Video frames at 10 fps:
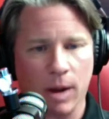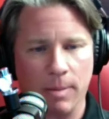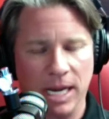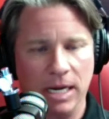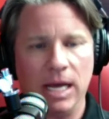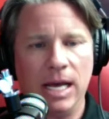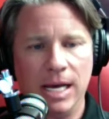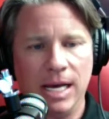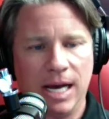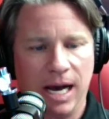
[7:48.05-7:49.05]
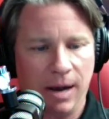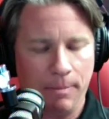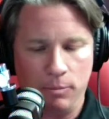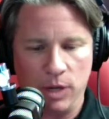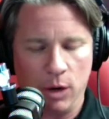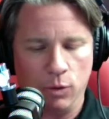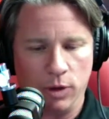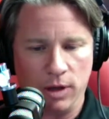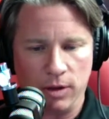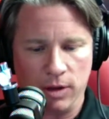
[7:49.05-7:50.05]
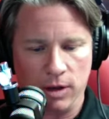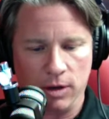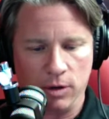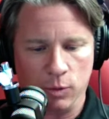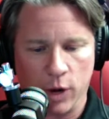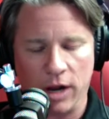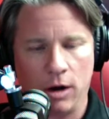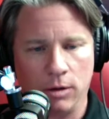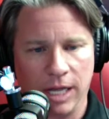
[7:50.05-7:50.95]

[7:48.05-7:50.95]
I mean, the Rahal,